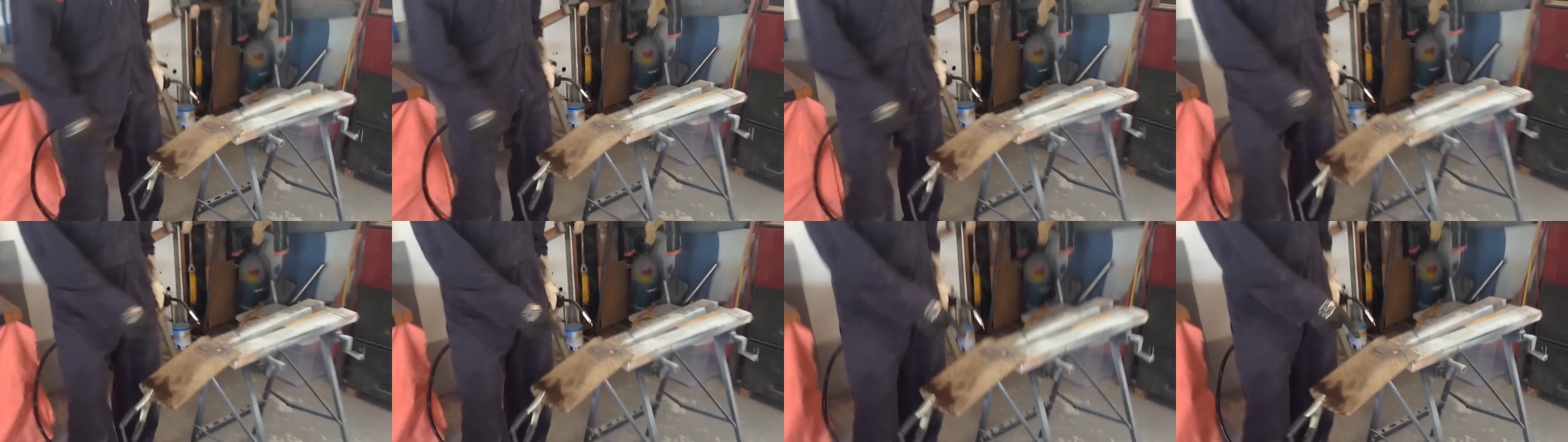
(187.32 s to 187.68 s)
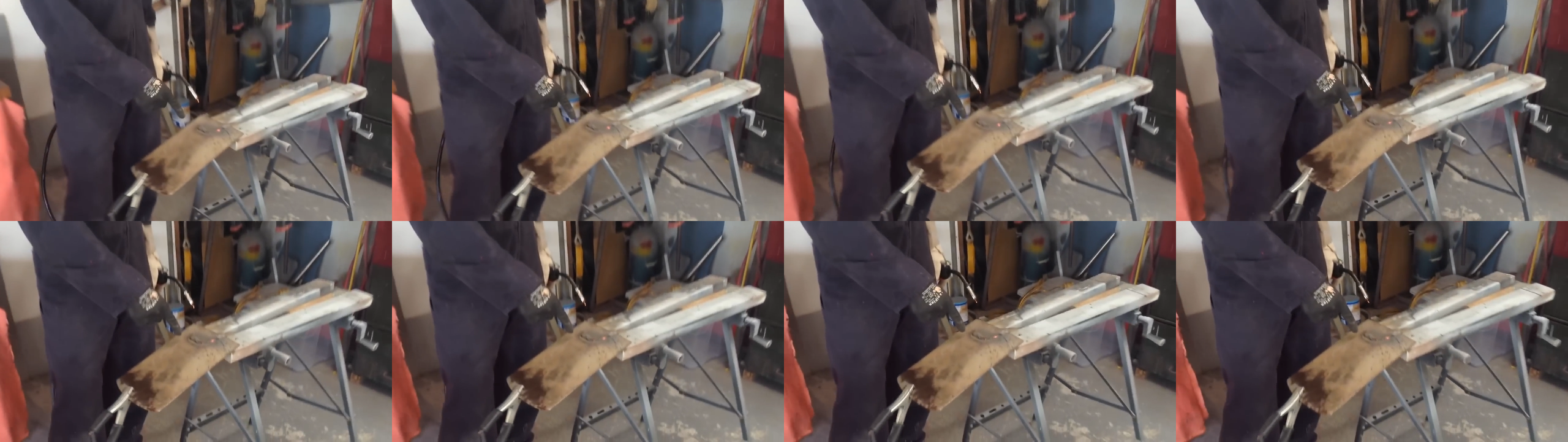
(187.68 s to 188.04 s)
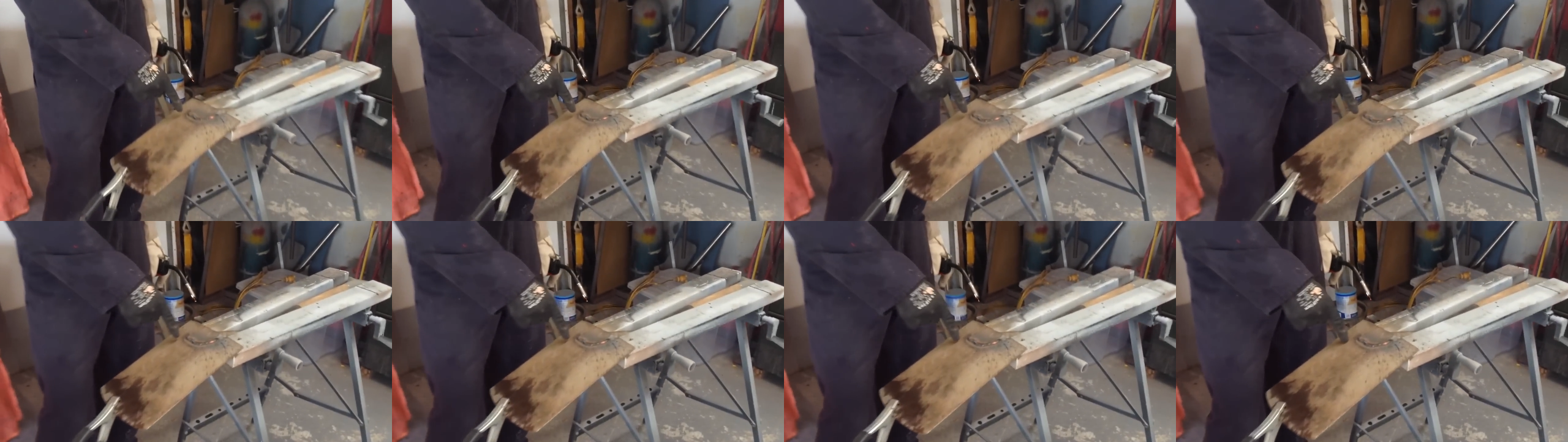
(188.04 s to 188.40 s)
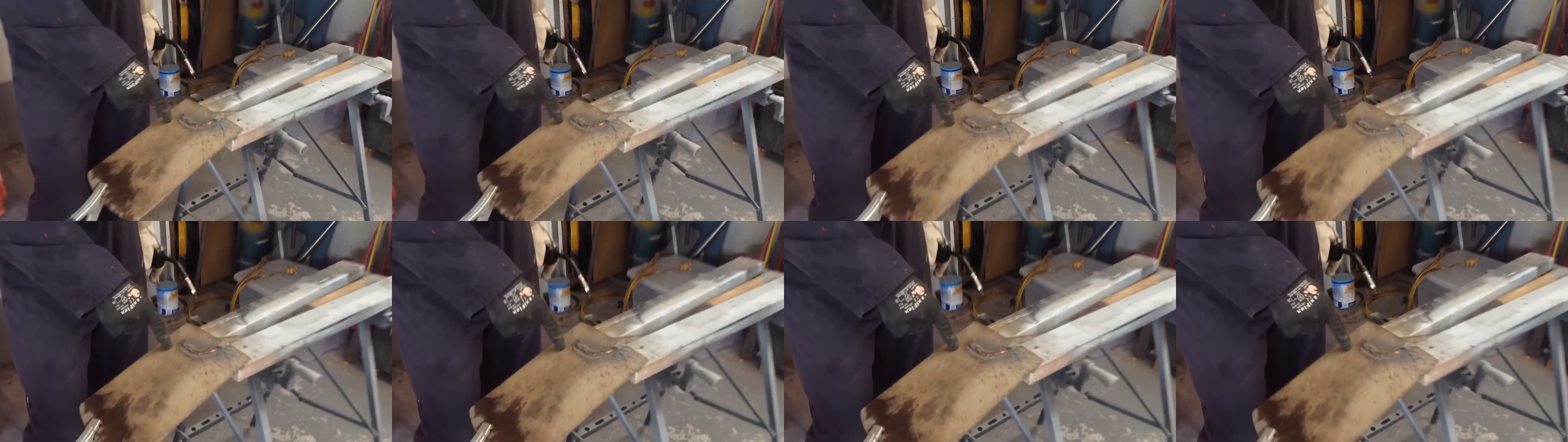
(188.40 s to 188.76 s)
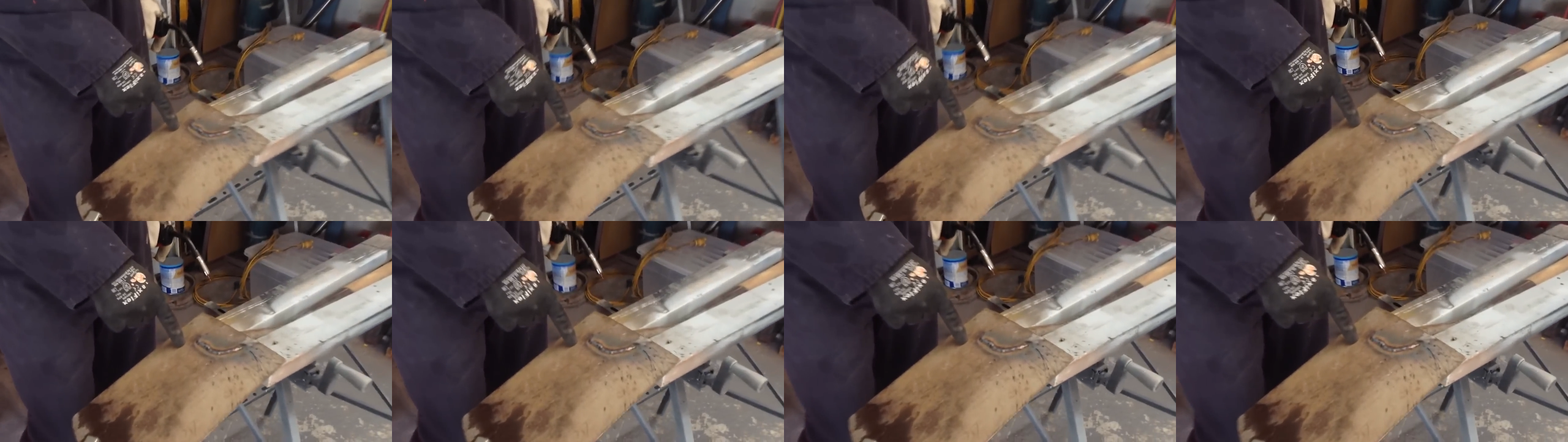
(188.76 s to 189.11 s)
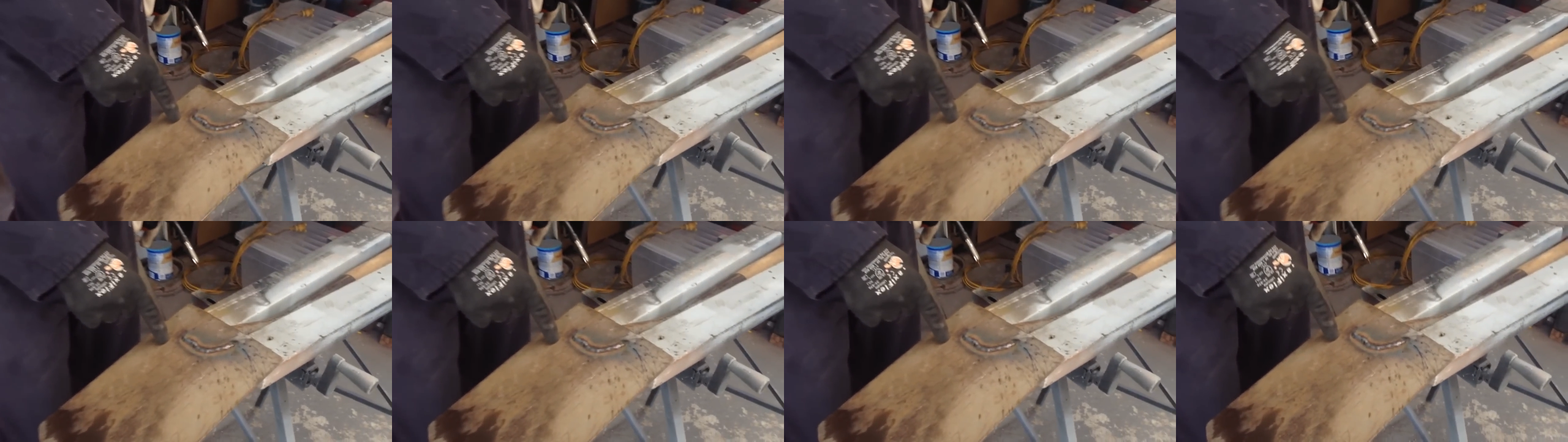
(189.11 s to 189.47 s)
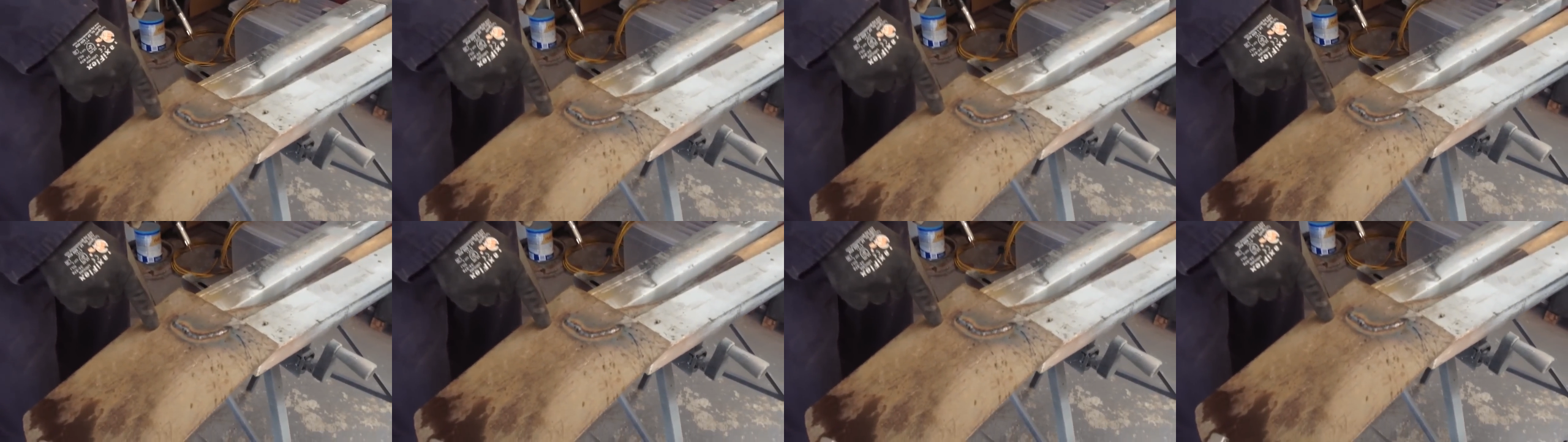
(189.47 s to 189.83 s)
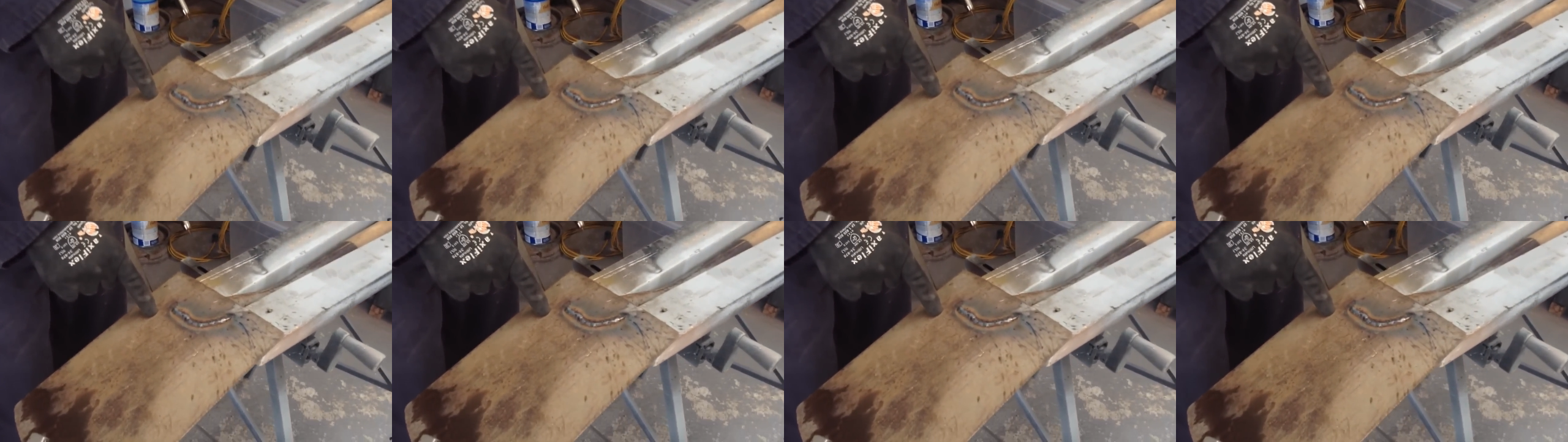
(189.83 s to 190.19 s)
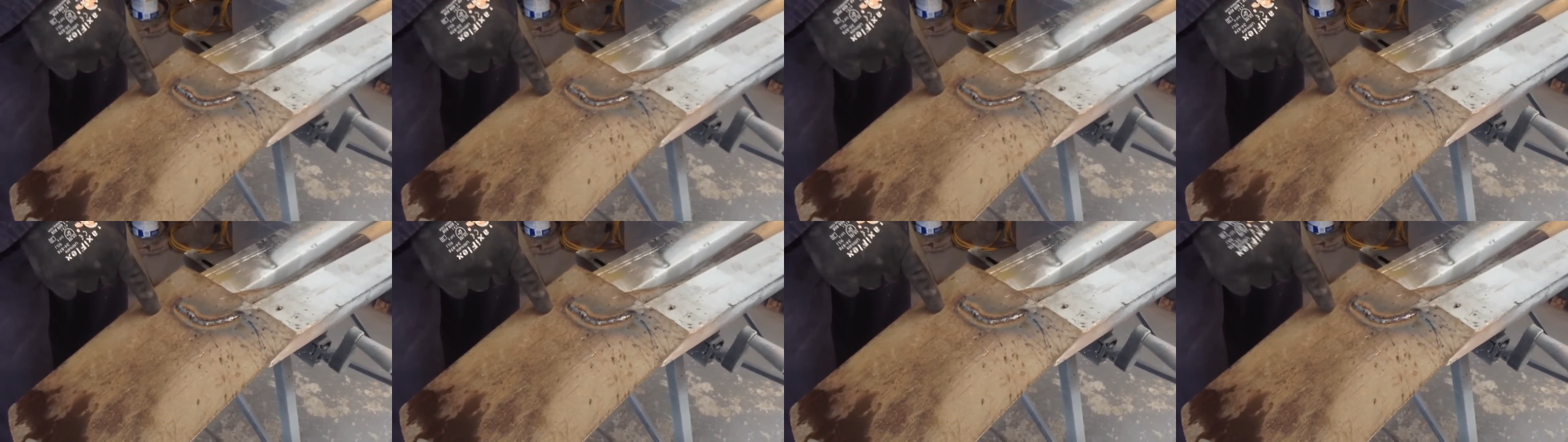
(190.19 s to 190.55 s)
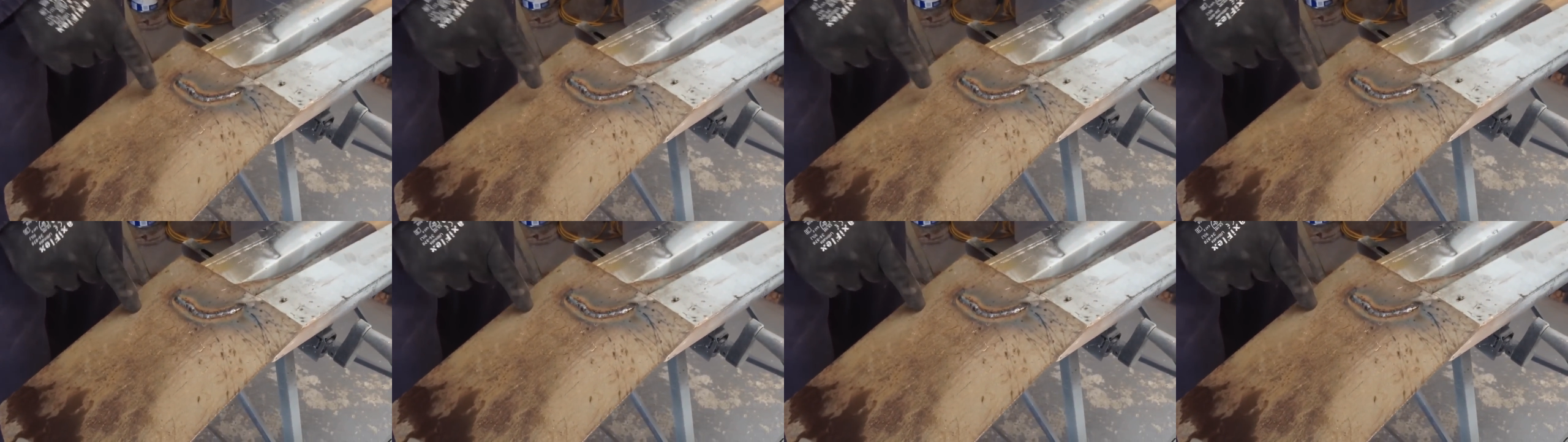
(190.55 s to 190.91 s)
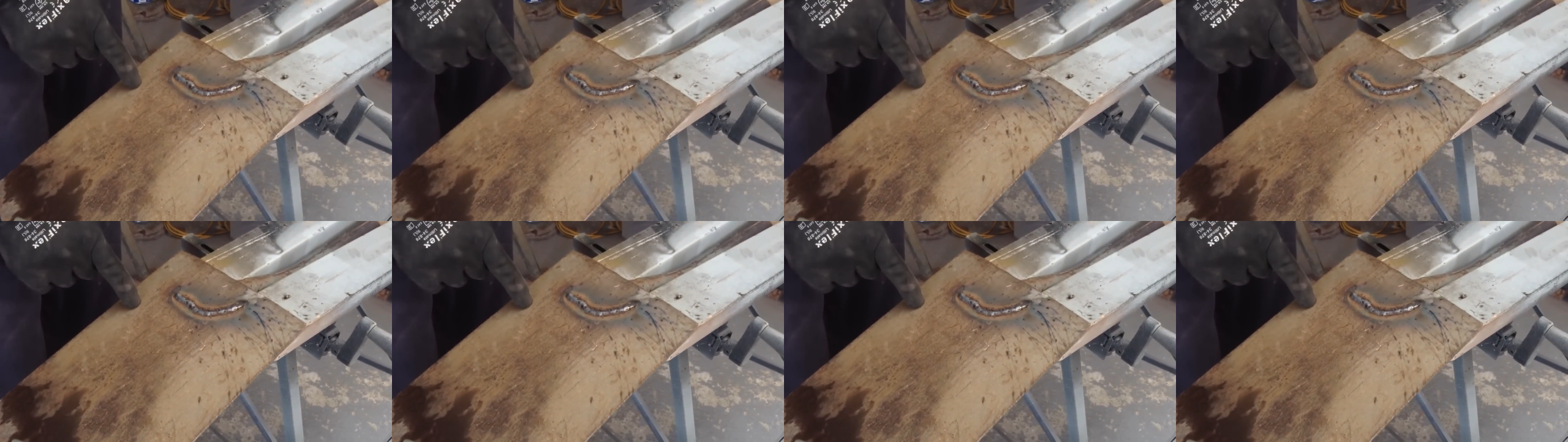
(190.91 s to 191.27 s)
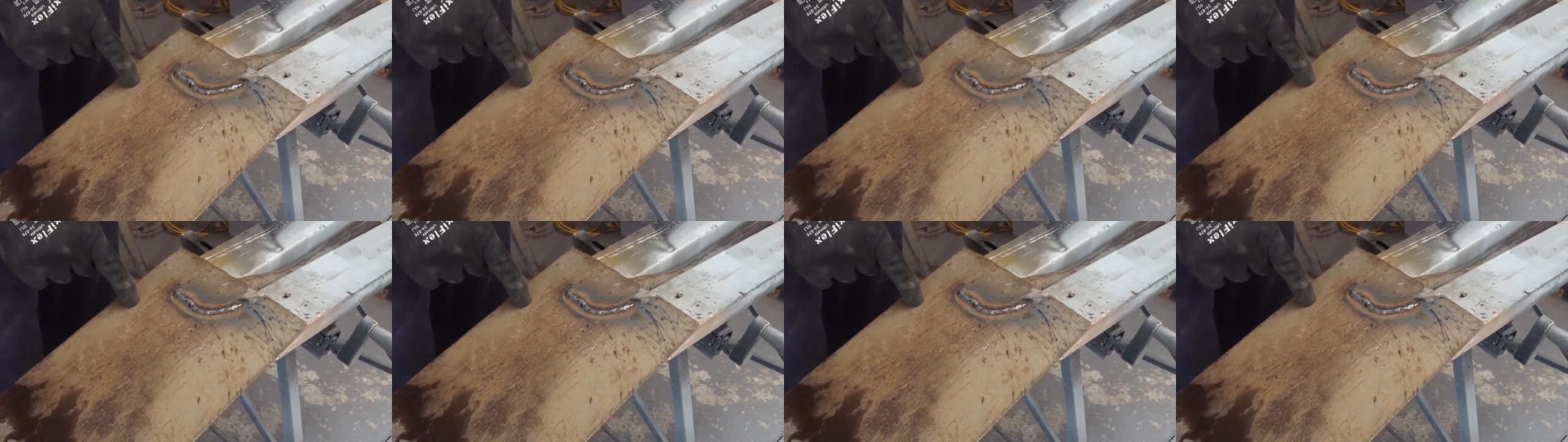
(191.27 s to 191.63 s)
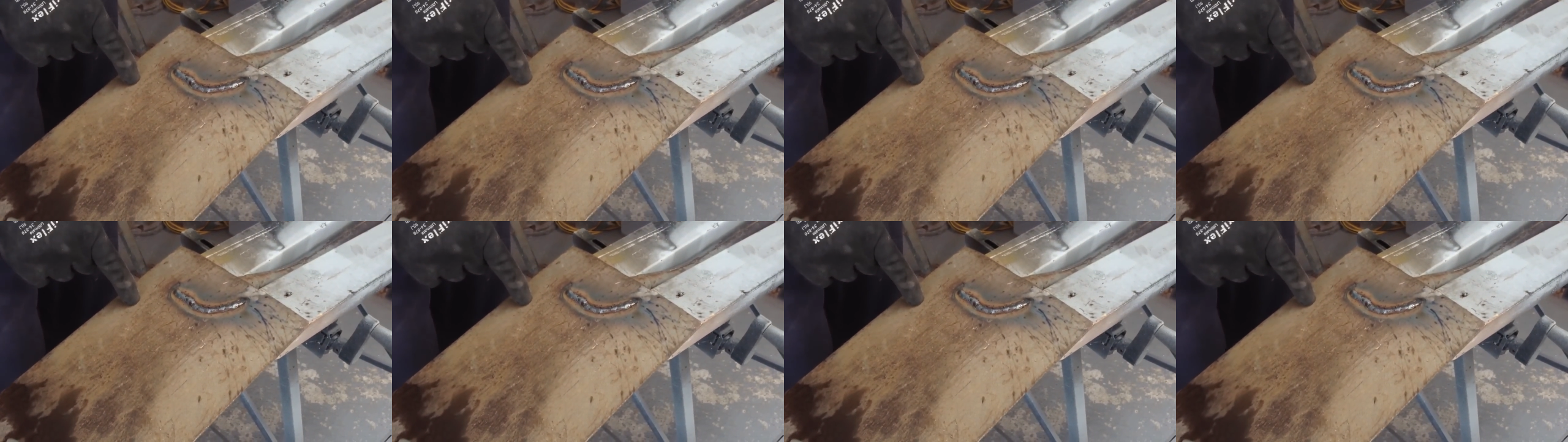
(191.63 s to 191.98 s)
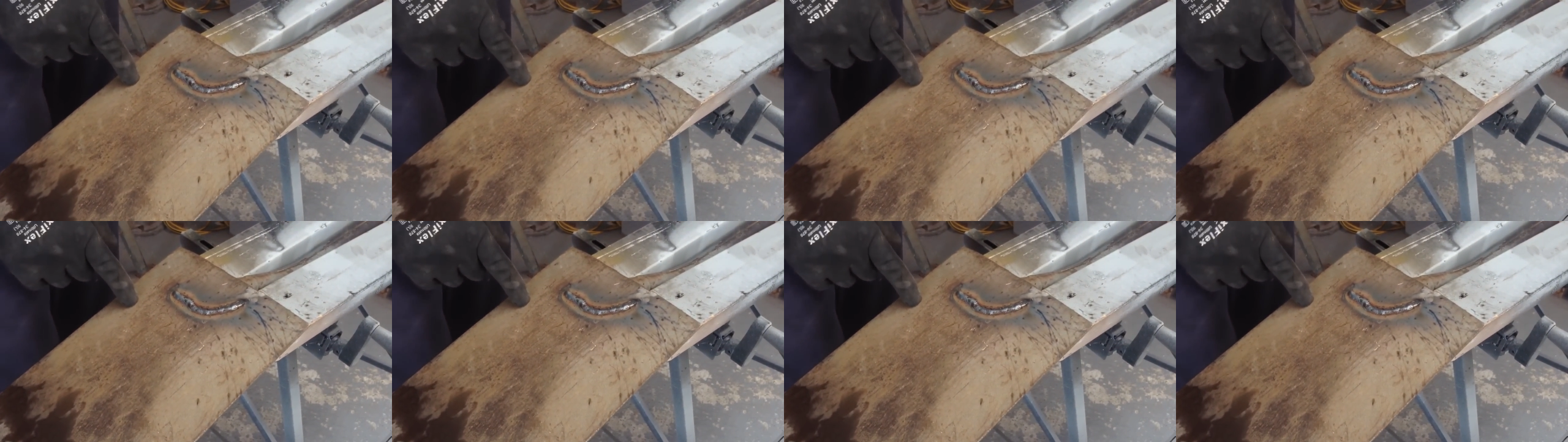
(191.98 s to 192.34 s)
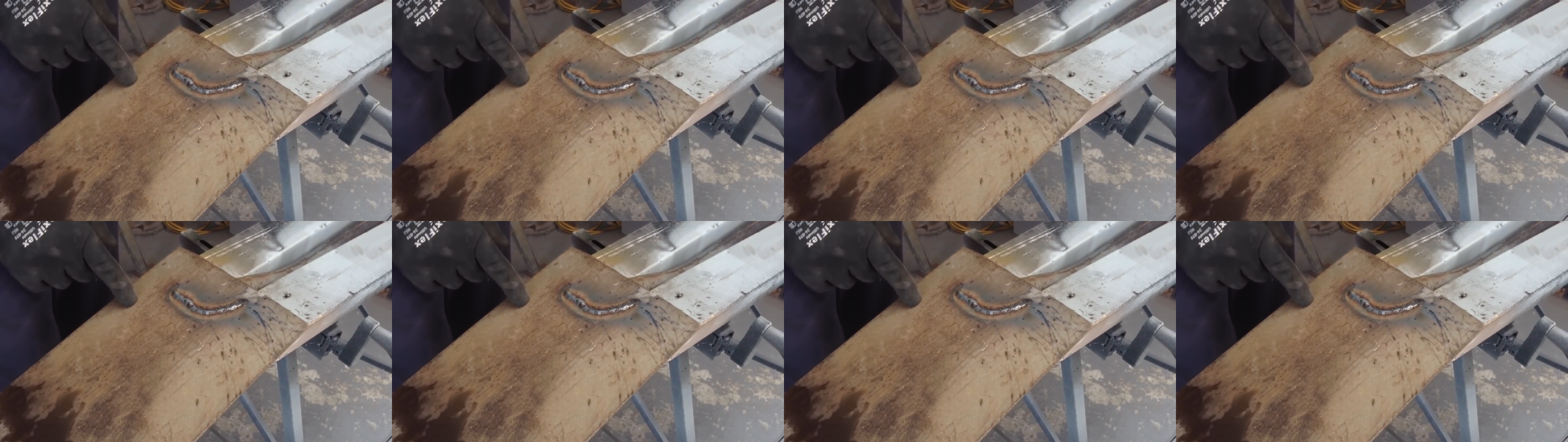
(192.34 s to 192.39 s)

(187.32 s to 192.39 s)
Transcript: No face is visible, so there are no lips to read.